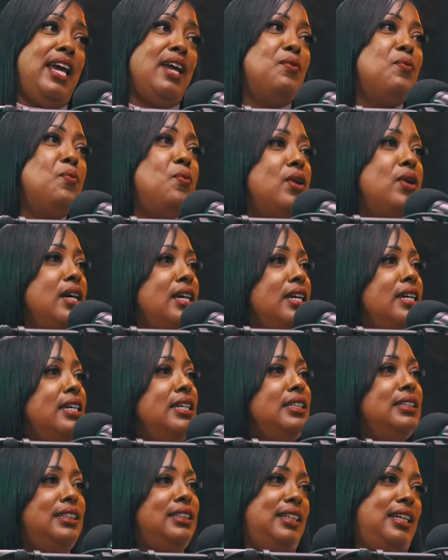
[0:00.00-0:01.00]
Like, what
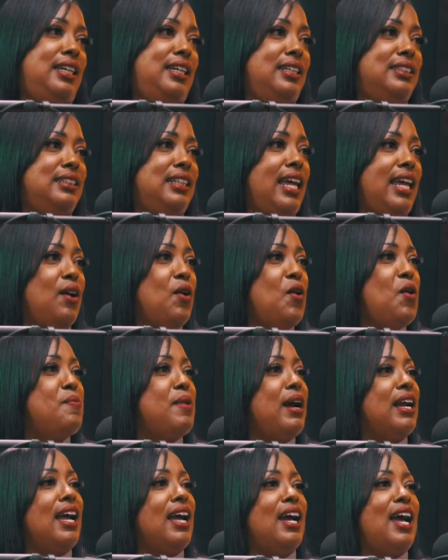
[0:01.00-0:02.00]
is this? Like, oh
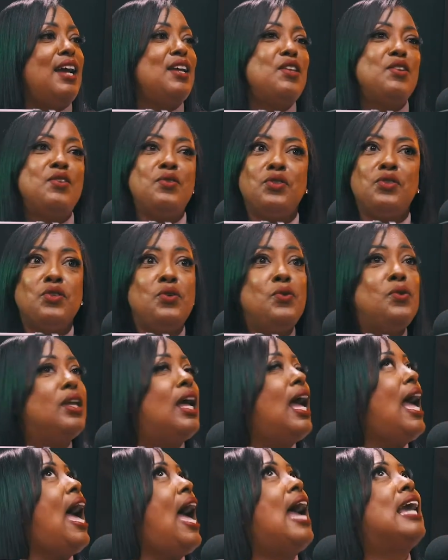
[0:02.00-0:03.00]
my God, you,
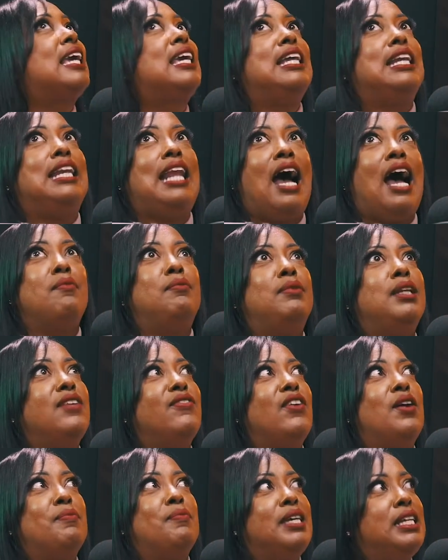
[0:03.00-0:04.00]
I cannot
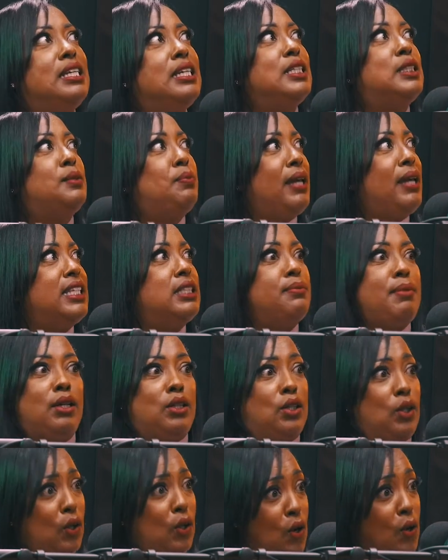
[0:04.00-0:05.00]
believe I'm in this place
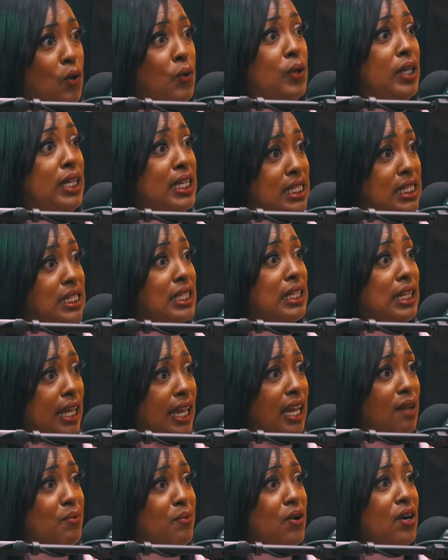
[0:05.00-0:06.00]
about to go into
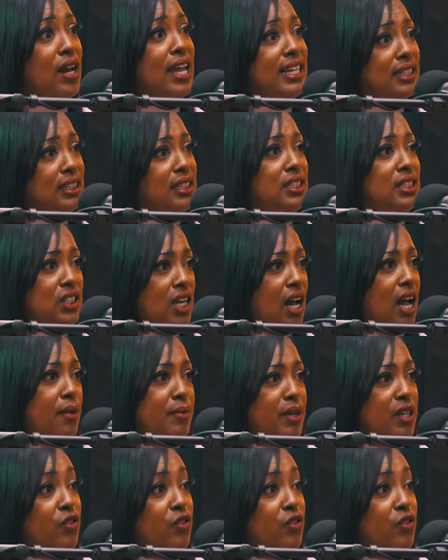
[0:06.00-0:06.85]
labor at this job.